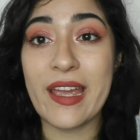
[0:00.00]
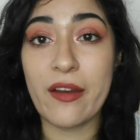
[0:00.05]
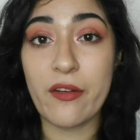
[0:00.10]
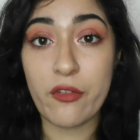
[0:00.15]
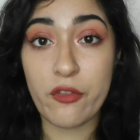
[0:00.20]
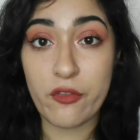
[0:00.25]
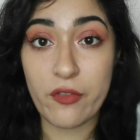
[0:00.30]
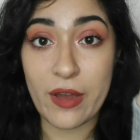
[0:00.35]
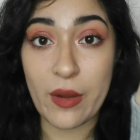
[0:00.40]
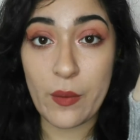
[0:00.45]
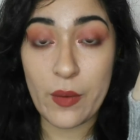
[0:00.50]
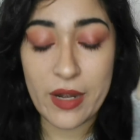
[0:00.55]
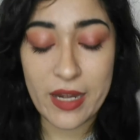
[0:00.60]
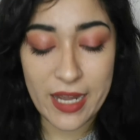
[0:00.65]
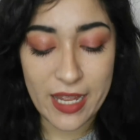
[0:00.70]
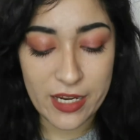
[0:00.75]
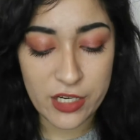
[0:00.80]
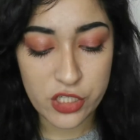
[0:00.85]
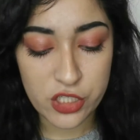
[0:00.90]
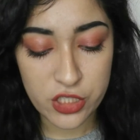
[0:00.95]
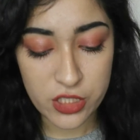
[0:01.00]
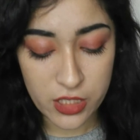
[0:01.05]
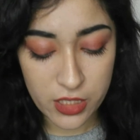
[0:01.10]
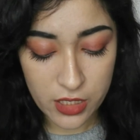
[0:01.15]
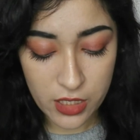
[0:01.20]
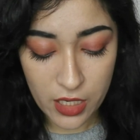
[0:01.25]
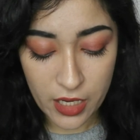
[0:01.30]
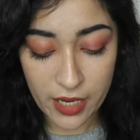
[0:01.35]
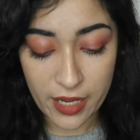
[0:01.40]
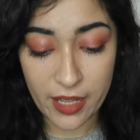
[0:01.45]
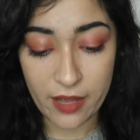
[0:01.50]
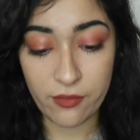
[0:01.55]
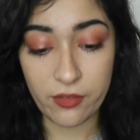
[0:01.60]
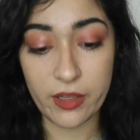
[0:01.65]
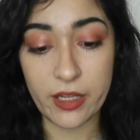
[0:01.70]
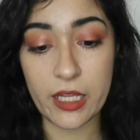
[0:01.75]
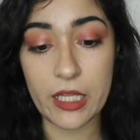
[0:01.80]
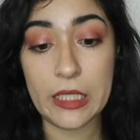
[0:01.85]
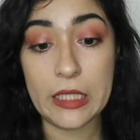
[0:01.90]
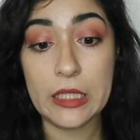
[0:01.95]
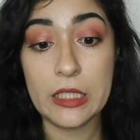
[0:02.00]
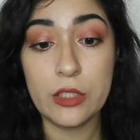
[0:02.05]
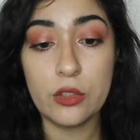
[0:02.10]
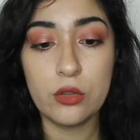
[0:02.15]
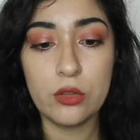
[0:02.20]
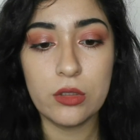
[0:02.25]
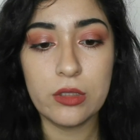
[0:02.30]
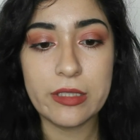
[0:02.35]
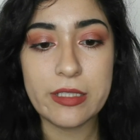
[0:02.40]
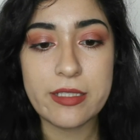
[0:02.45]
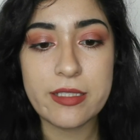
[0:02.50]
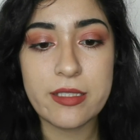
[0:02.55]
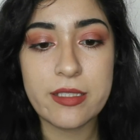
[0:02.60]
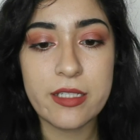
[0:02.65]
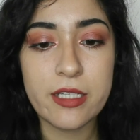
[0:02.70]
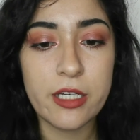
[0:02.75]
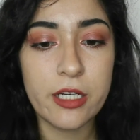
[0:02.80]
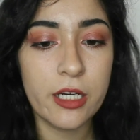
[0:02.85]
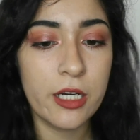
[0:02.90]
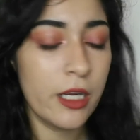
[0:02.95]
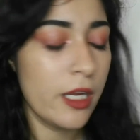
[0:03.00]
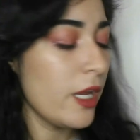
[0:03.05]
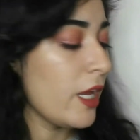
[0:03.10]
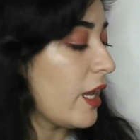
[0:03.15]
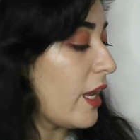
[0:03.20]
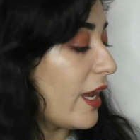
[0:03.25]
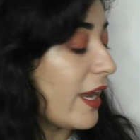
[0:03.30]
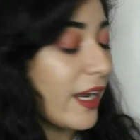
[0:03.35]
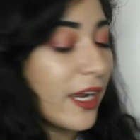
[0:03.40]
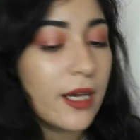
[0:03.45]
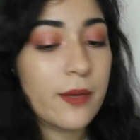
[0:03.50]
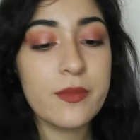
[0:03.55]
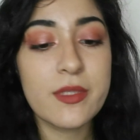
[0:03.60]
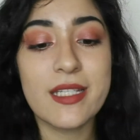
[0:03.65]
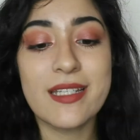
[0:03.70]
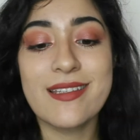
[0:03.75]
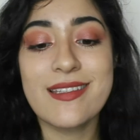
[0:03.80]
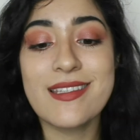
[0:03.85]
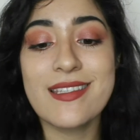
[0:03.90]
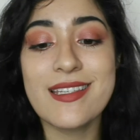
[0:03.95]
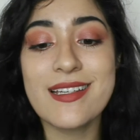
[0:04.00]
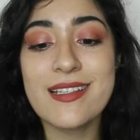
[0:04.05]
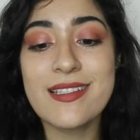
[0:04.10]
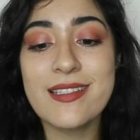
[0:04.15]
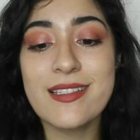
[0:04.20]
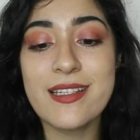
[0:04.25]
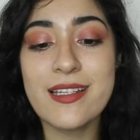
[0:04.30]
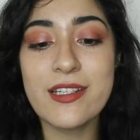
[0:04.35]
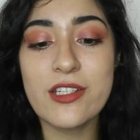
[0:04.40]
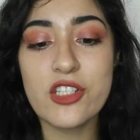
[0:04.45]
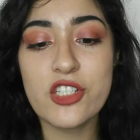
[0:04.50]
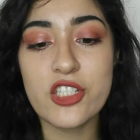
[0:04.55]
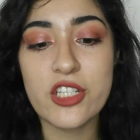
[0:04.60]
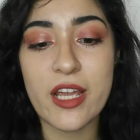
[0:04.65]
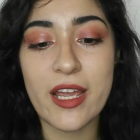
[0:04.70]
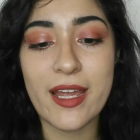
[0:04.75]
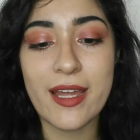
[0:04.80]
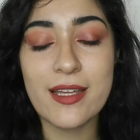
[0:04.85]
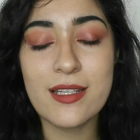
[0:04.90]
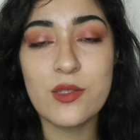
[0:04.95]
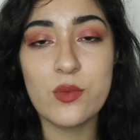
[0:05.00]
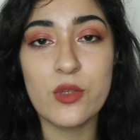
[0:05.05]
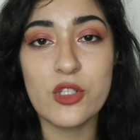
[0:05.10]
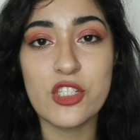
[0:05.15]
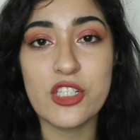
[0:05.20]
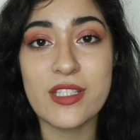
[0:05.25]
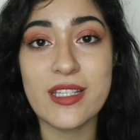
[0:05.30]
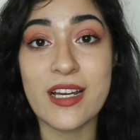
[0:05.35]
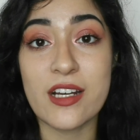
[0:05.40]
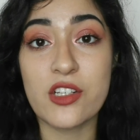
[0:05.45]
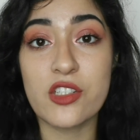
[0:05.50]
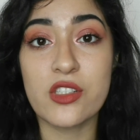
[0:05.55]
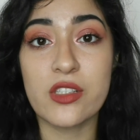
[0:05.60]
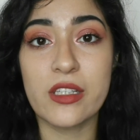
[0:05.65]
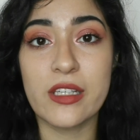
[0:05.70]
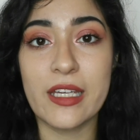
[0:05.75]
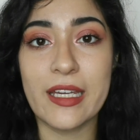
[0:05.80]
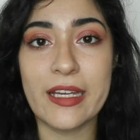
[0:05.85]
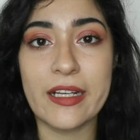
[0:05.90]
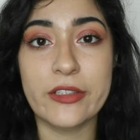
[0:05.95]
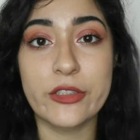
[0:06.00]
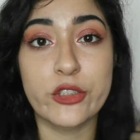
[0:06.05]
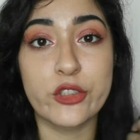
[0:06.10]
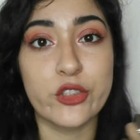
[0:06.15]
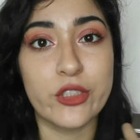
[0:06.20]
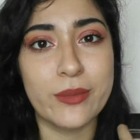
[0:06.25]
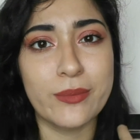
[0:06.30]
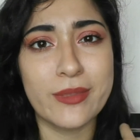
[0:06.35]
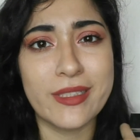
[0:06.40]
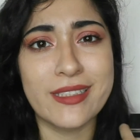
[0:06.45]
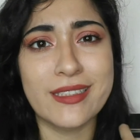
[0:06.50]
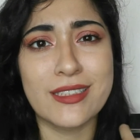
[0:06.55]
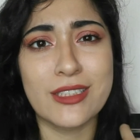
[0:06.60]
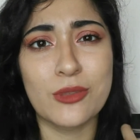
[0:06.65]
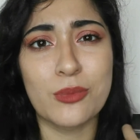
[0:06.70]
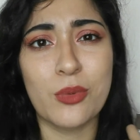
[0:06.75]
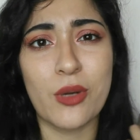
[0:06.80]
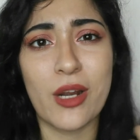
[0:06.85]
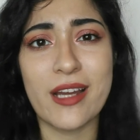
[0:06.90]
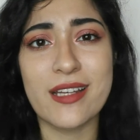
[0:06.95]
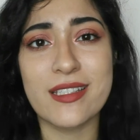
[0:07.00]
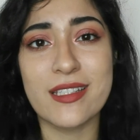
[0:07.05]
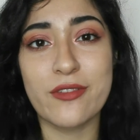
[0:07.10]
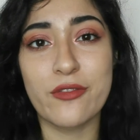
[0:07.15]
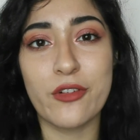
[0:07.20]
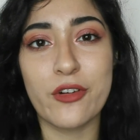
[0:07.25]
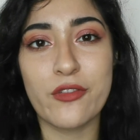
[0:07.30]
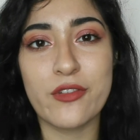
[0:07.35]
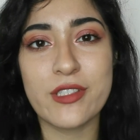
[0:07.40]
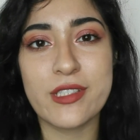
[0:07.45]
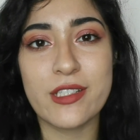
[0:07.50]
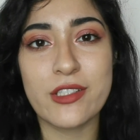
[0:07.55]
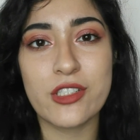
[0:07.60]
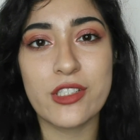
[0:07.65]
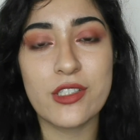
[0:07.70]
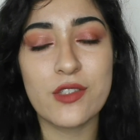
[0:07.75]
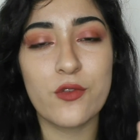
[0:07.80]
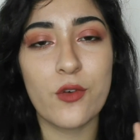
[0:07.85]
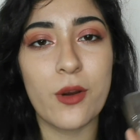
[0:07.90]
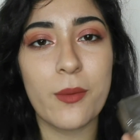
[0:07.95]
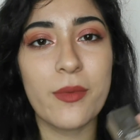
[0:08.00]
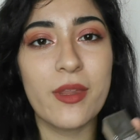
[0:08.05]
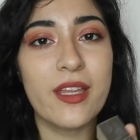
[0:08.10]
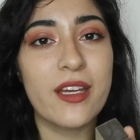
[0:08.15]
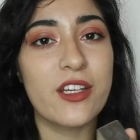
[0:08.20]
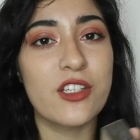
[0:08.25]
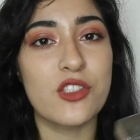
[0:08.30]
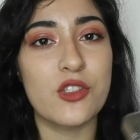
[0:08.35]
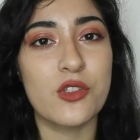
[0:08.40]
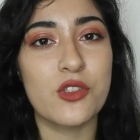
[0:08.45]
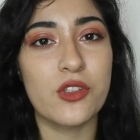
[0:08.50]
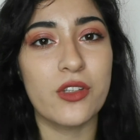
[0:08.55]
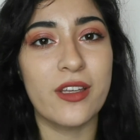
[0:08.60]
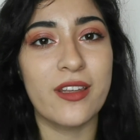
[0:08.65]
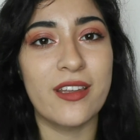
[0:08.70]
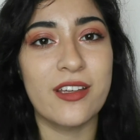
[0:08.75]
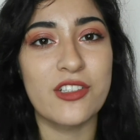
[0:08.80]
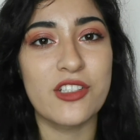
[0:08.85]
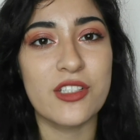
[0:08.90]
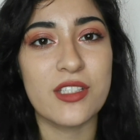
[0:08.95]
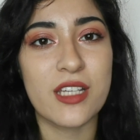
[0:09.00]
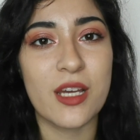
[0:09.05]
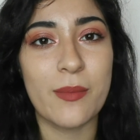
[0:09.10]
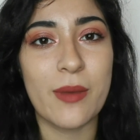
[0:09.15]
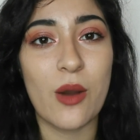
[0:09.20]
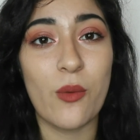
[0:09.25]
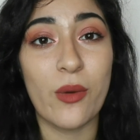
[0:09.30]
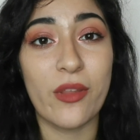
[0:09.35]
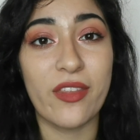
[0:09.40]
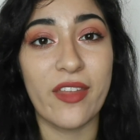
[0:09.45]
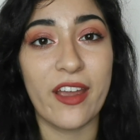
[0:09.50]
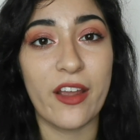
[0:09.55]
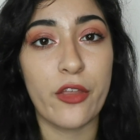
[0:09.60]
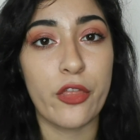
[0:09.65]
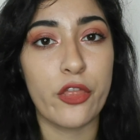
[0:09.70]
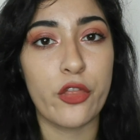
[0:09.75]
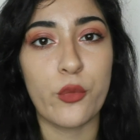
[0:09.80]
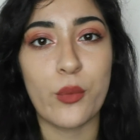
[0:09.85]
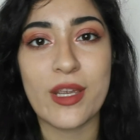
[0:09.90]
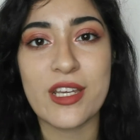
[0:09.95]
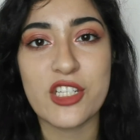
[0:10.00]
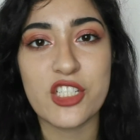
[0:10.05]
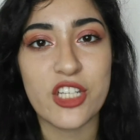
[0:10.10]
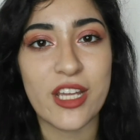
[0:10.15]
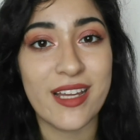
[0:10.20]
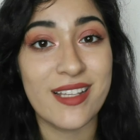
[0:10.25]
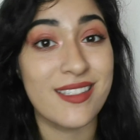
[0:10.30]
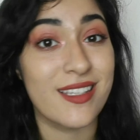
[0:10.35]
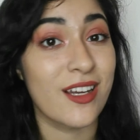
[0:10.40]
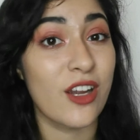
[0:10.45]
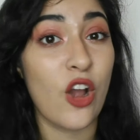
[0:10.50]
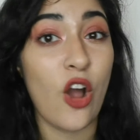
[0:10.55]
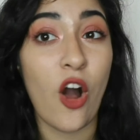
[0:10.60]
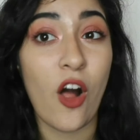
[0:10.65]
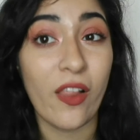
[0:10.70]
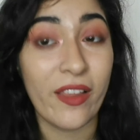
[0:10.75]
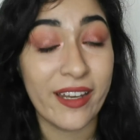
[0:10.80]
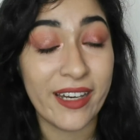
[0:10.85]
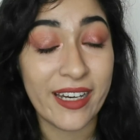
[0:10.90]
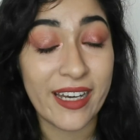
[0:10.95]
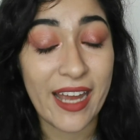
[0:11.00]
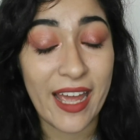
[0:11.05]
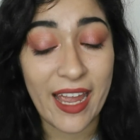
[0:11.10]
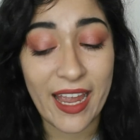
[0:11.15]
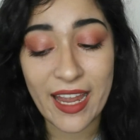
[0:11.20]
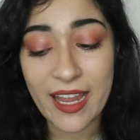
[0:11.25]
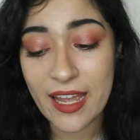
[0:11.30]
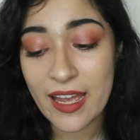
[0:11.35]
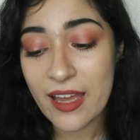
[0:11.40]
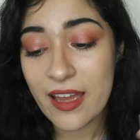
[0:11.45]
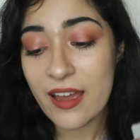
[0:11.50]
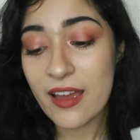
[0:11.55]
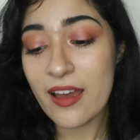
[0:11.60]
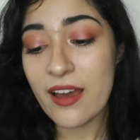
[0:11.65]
the foundation, I have like a little list here. It comes in 16 shades, which is actually extremely surprising for Physicians Formula, because usually they just come out with like 3 shades and call it a day.